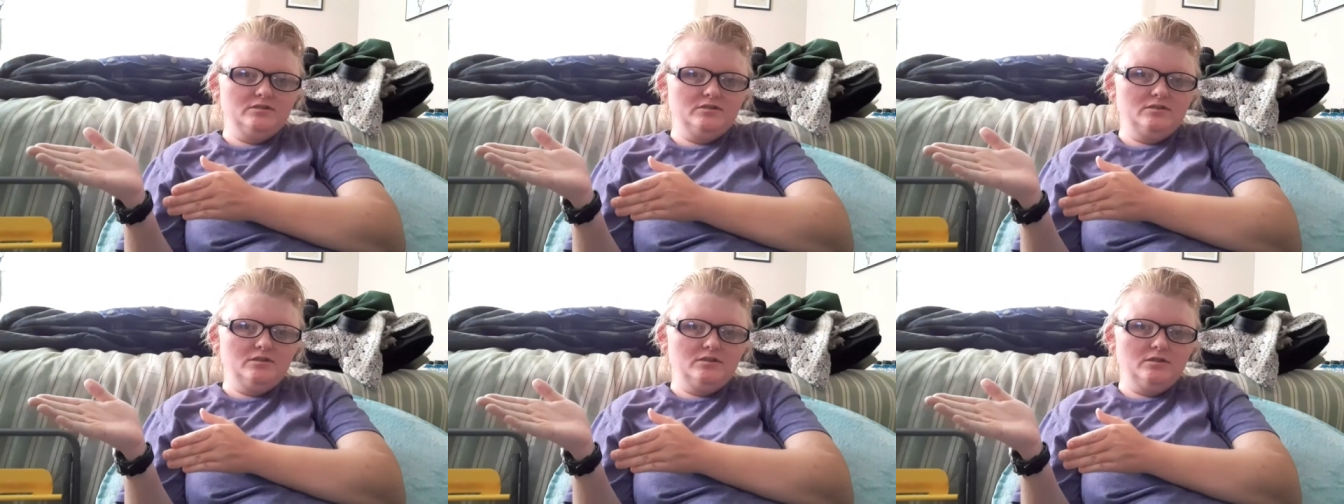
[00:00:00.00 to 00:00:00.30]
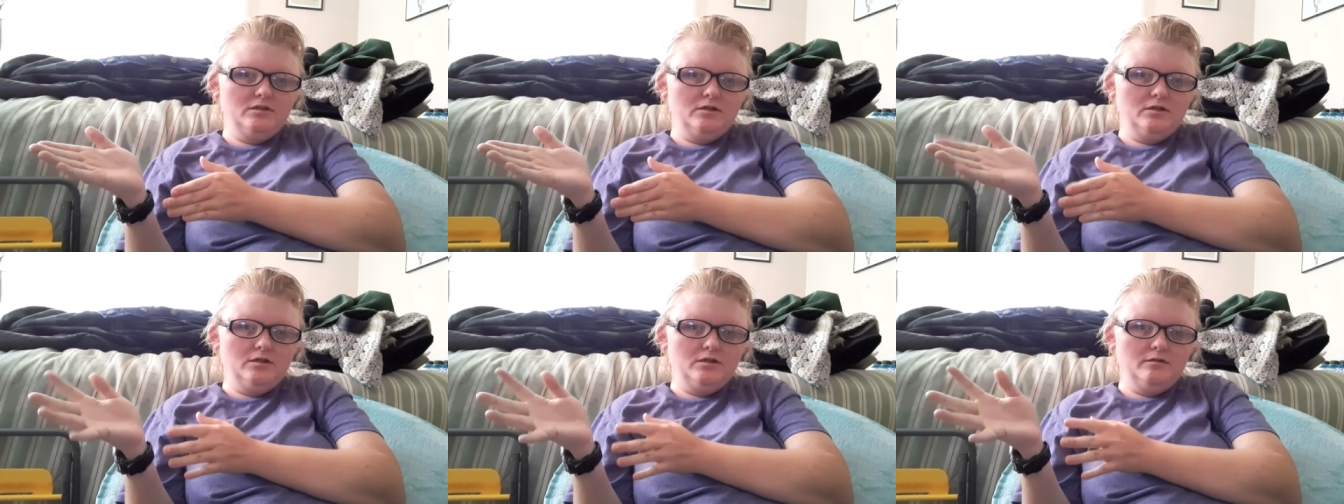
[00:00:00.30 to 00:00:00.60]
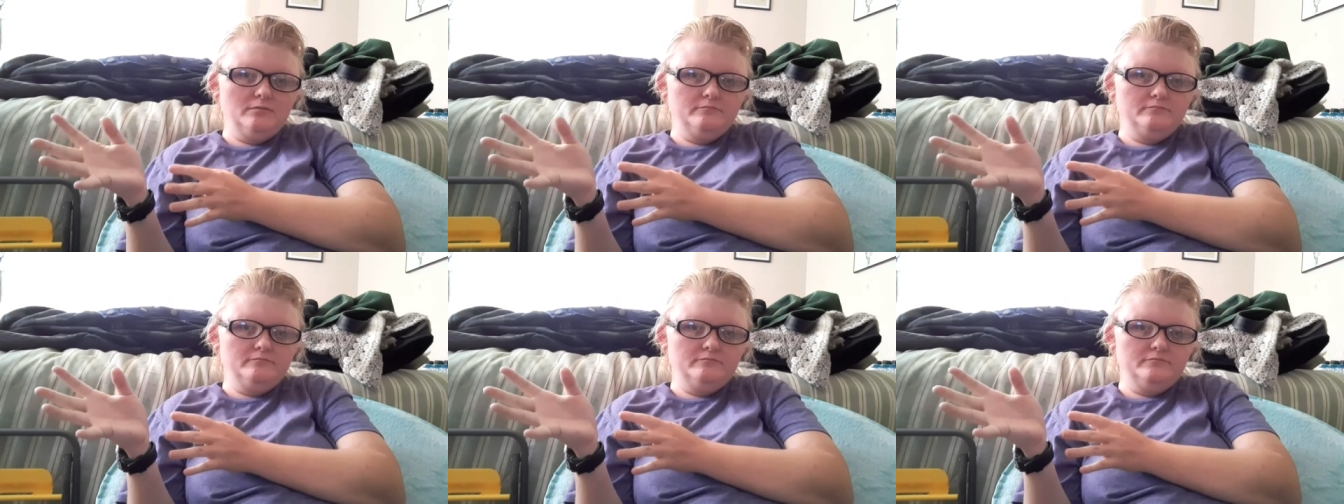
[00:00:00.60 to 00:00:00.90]
to
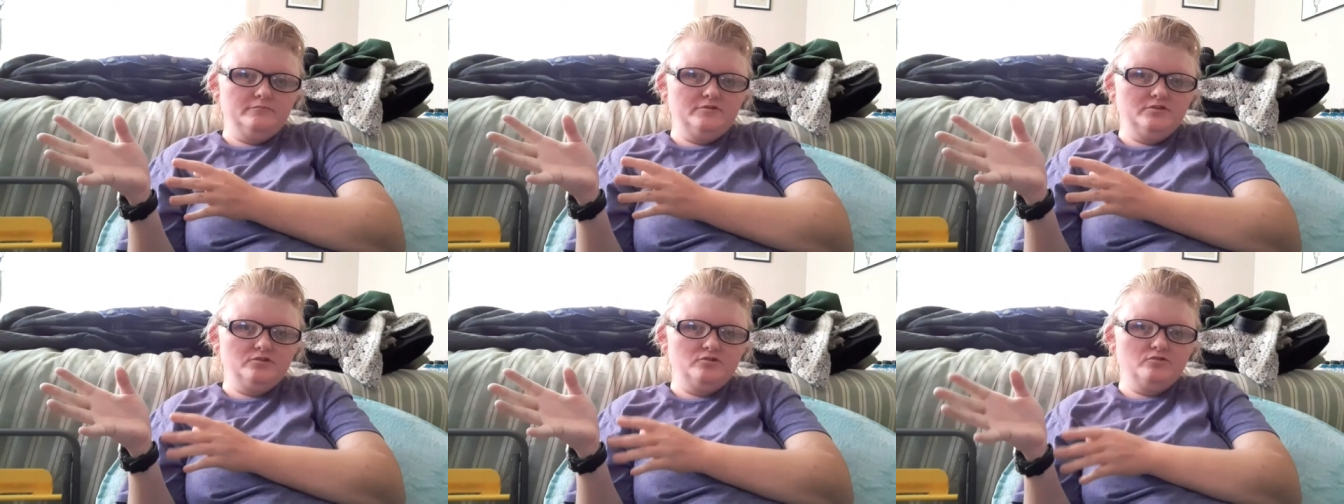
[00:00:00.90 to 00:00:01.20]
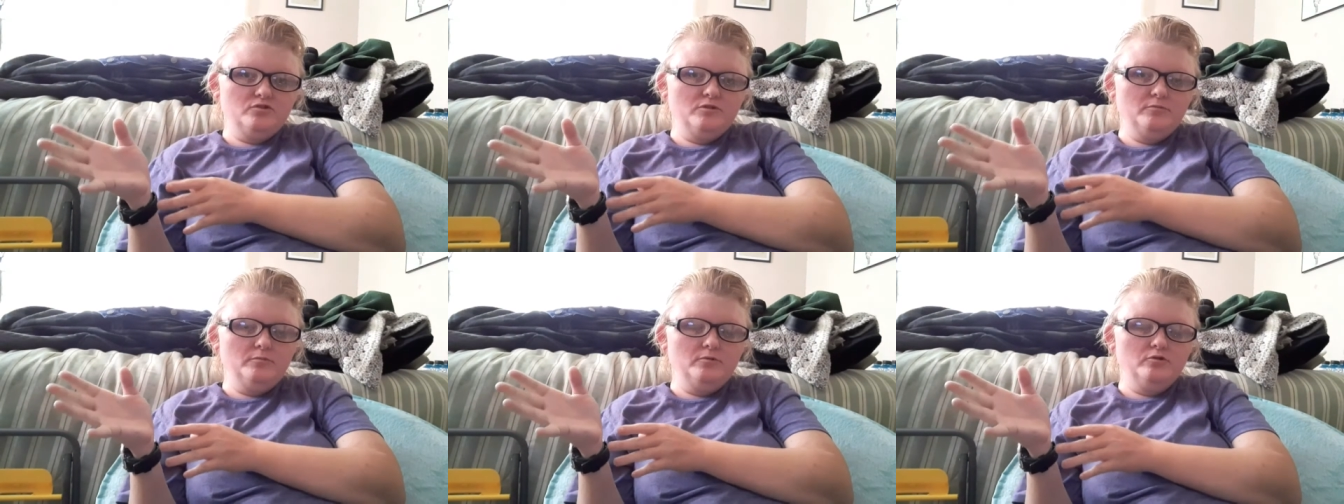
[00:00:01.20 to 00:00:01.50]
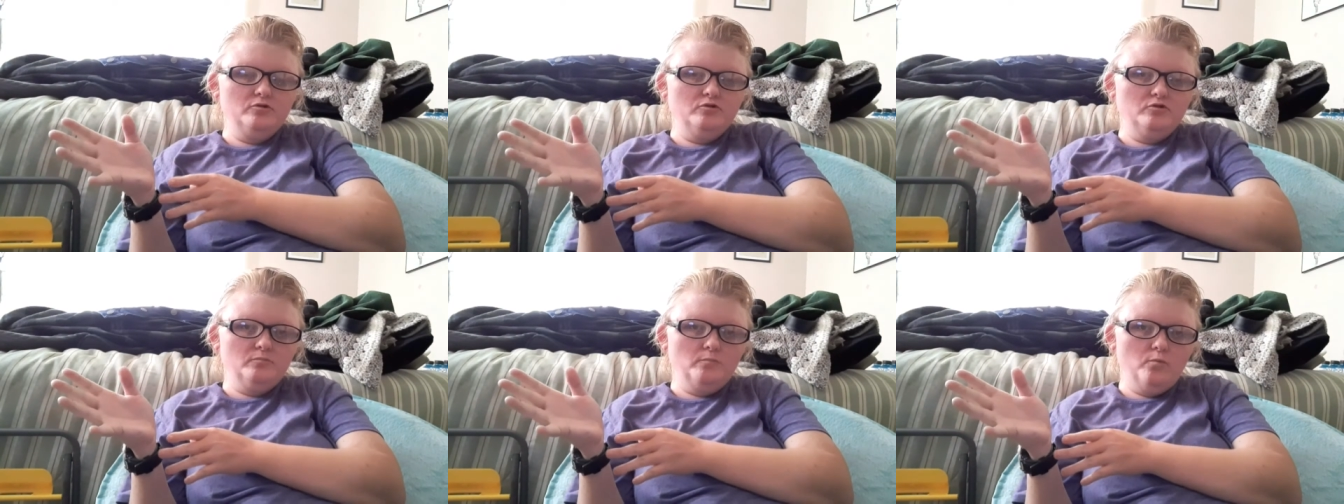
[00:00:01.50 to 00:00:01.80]
um,
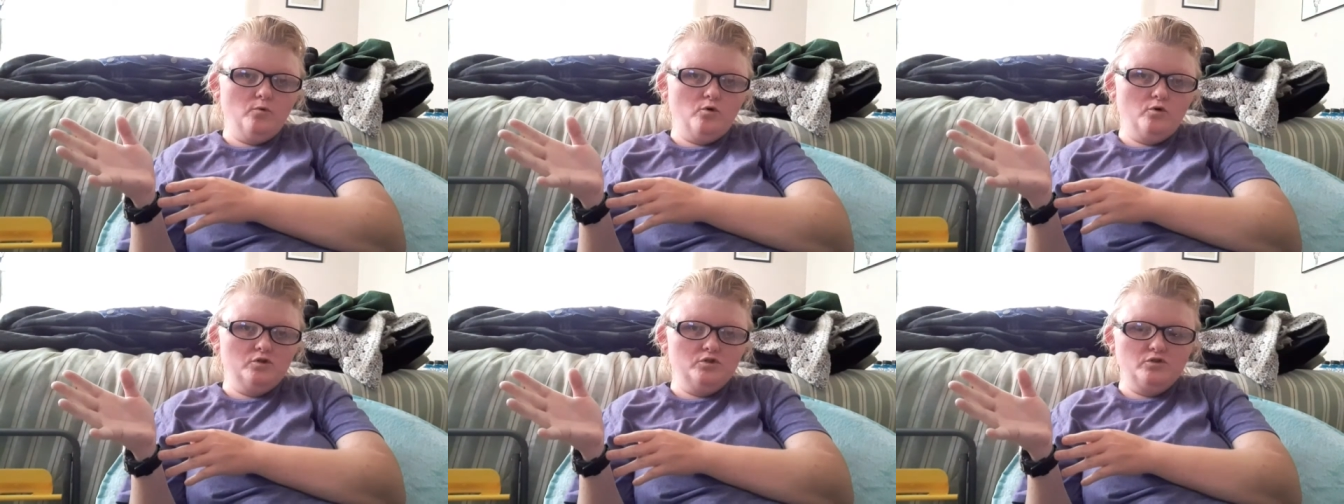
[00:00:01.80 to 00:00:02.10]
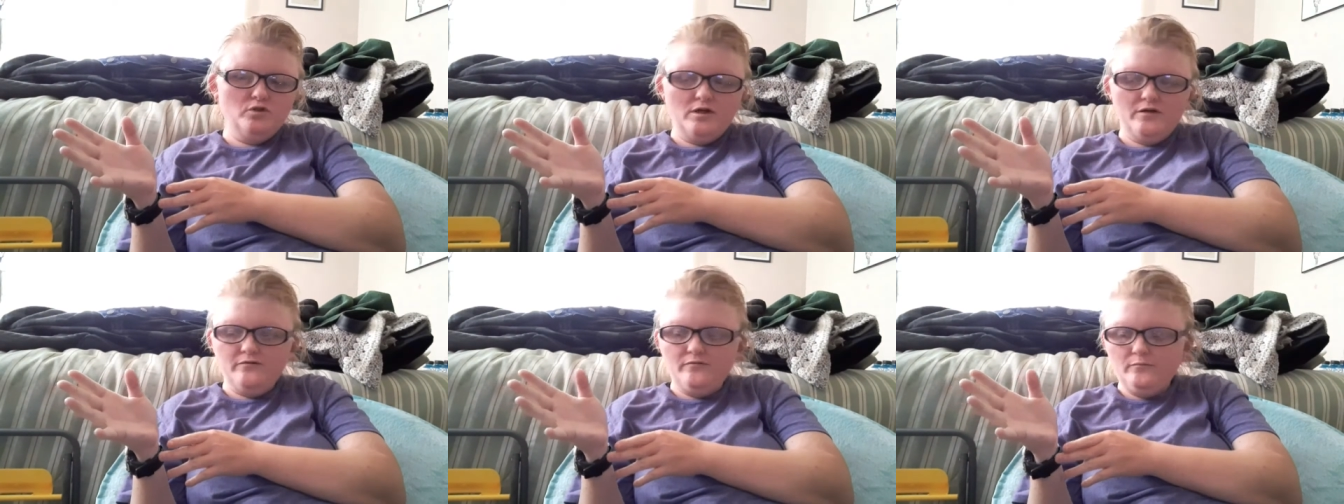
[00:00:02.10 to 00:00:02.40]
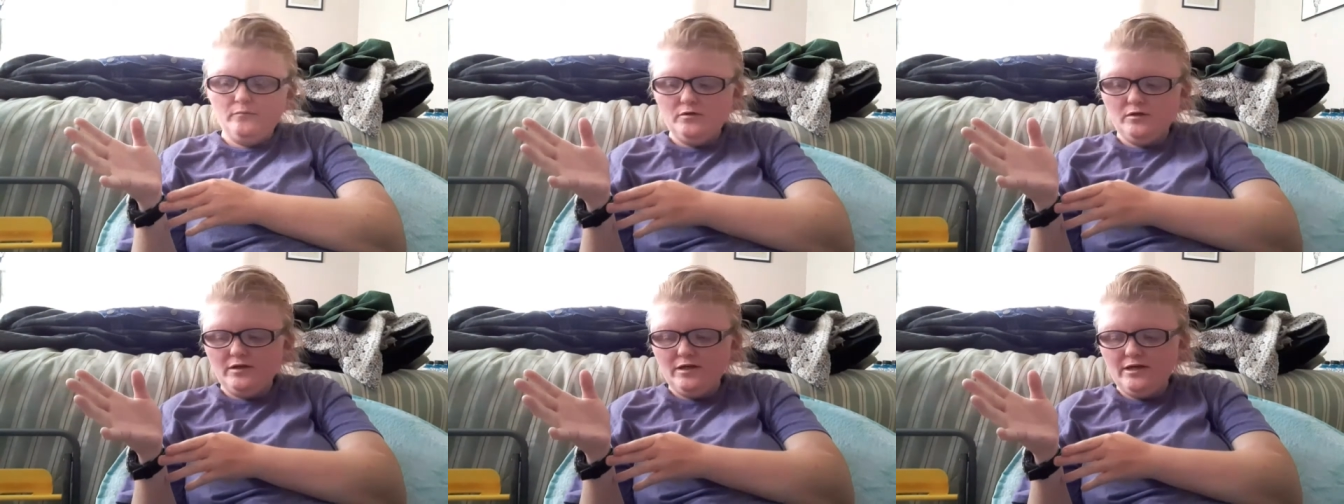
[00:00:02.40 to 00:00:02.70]
distribute the spore drive
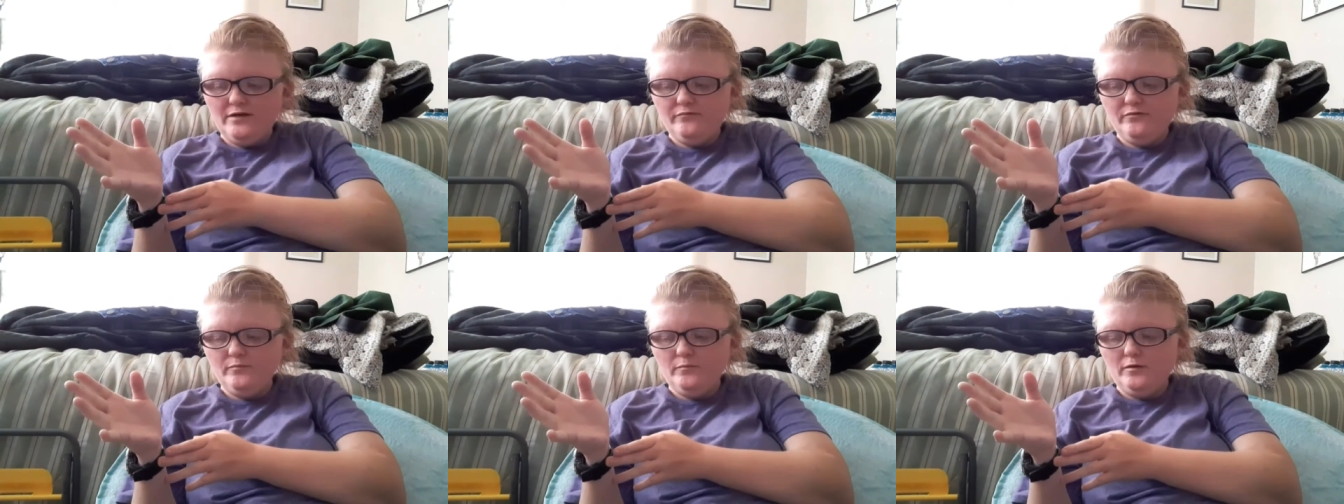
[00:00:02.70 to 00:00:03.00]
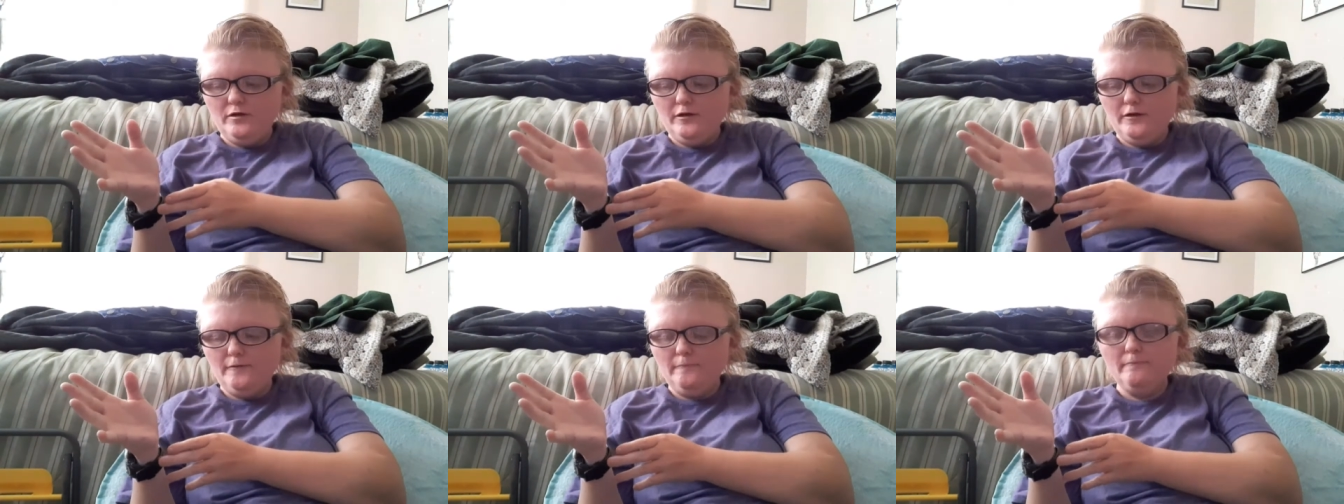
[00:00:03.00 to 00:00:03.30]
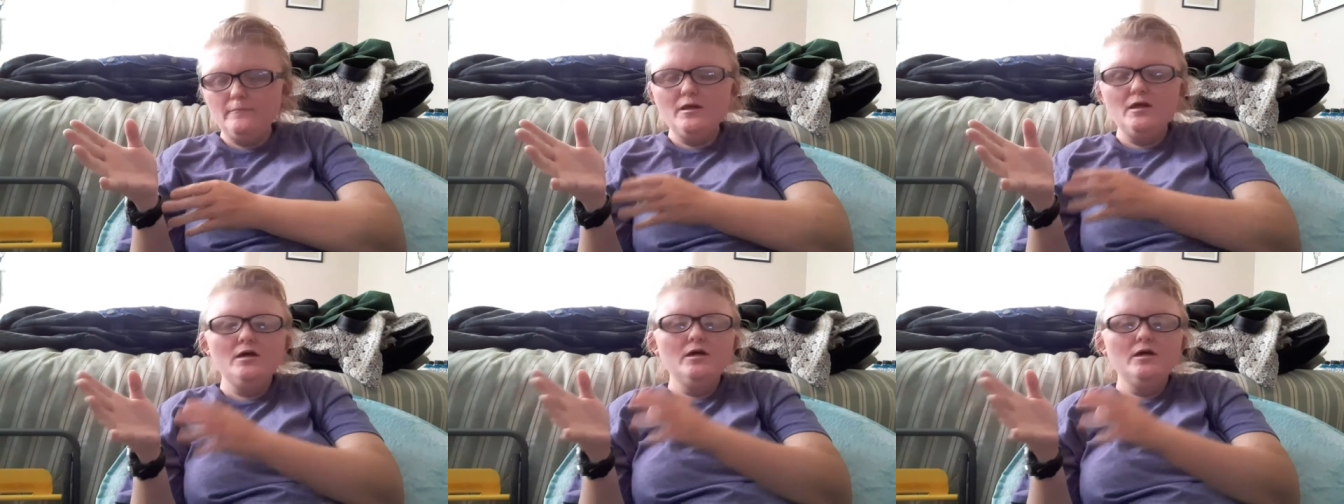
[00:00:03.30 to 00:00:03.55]
among everybody.